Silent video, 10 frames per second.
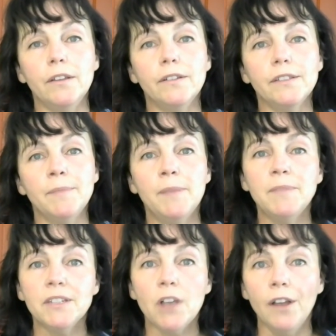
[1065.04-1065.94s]

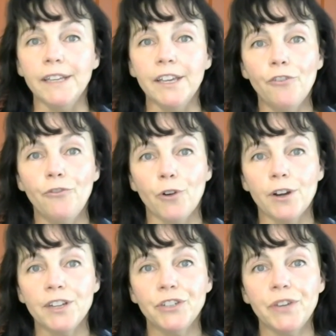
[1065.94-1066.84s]
Sometimes it's called
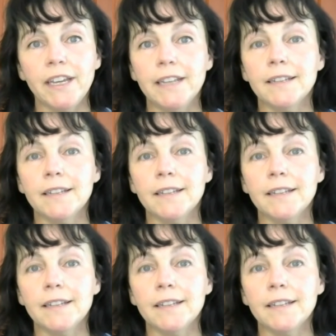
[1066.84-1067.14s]
ecoforestry.